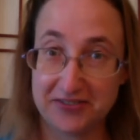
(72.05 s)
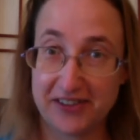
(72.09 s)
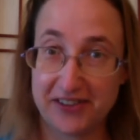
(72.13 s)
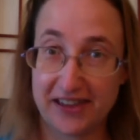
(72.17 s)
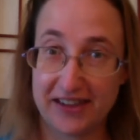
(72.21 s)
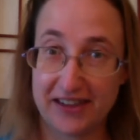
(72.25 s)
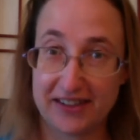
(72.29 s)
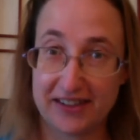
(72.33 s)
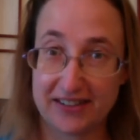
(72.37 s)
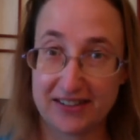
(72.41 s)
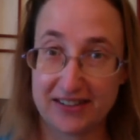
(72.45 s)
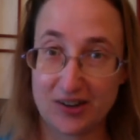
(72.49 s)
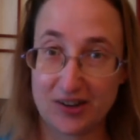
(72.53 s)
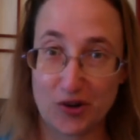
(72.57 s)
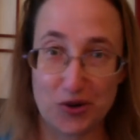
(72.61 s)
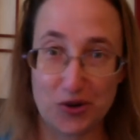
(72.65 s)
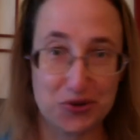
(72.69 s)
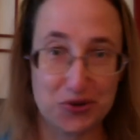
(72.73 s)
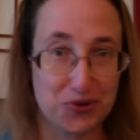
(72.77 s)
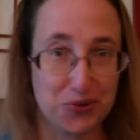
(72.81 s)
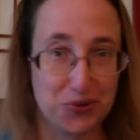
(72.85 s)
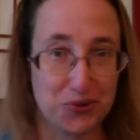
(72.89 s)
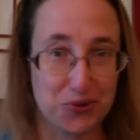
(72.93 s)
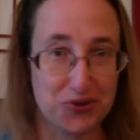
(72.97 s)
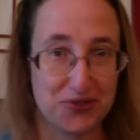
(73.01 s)
and all
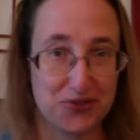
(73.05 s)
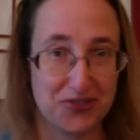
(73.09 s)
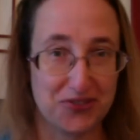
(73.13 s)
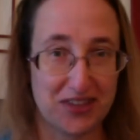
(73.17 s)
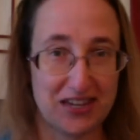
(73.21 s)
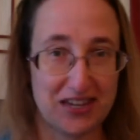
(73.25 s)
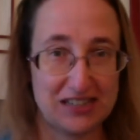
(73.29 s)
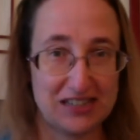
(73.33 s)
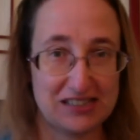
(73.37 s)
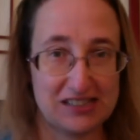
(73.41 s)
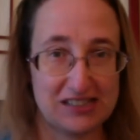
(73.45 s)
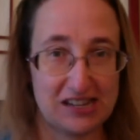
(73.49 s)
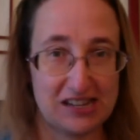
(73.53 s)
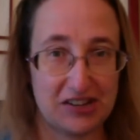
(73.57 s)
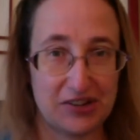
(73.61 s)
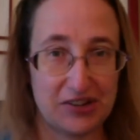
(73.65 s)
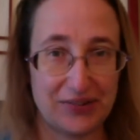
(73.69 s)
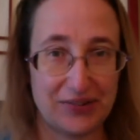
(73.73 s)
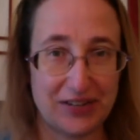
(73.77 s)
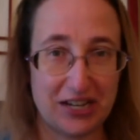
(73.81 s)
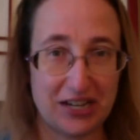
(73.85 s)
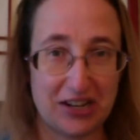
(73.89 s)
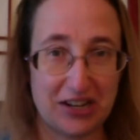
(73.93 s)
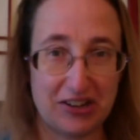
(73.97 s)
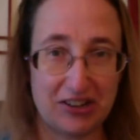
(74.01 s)
sorts of things
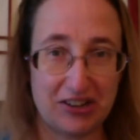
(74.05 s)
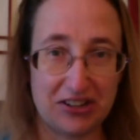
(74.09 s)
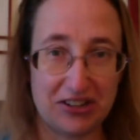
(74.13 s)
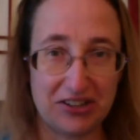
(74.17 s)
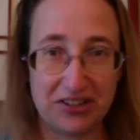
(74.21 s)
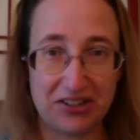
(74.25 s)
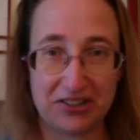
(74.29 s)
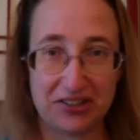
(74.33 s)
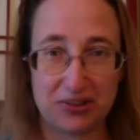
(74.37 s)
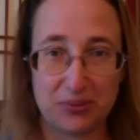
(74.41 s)
going on.